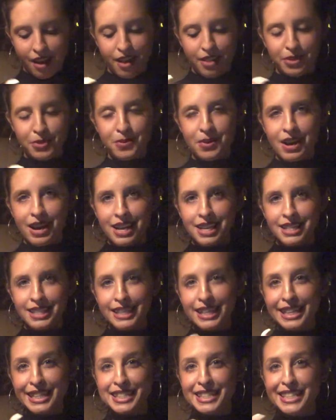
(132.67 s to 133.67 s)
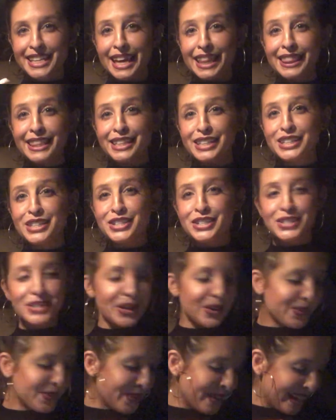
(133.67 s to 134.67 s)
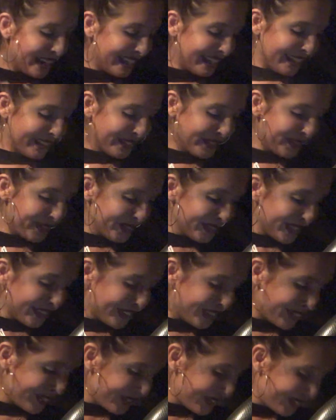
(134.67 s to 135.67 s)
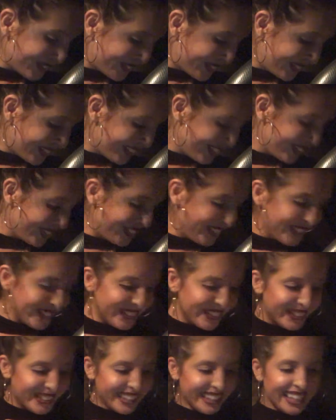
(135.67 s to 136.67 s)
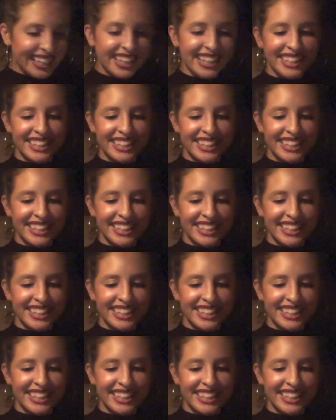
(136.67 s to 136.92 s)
Otherwise, let's get this show on the road. Ooh.